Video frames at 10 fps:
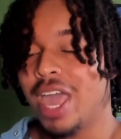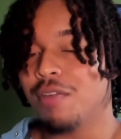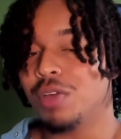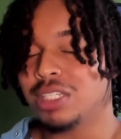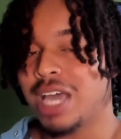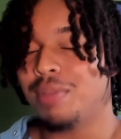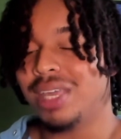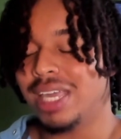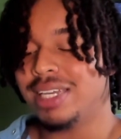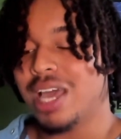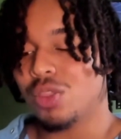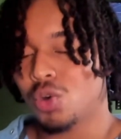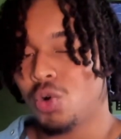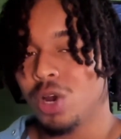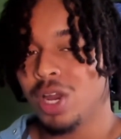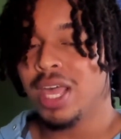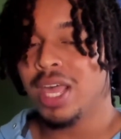every time they get down the court.